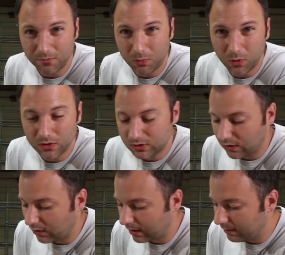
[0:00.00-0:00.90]
of
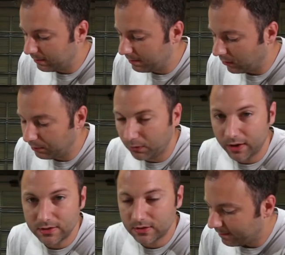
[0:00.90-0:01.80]
borosilicate build
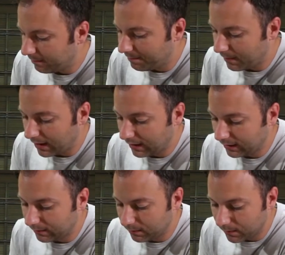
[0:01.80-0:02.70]
plates.
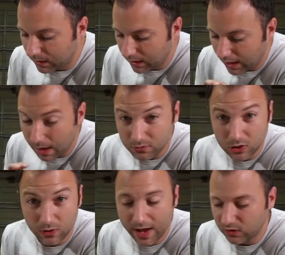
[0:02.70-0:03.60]
My
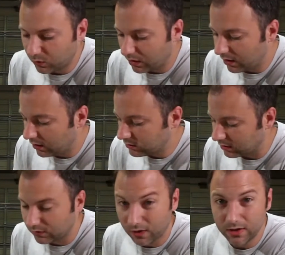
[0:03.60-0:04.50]
M2 has one of those.
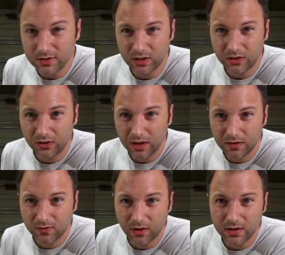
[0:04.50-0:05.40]
It's very easy to
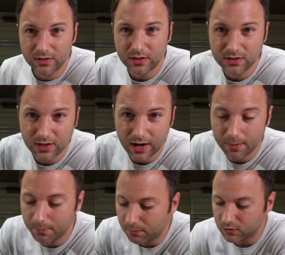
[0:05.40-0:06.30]
clean, very easy to set
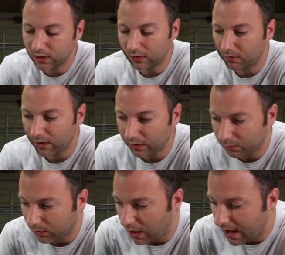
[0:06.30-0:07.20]
up, generally very
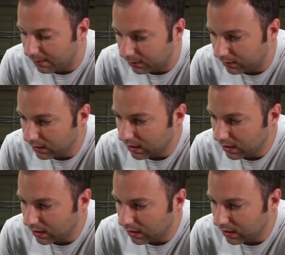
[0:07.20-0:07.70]
reliable.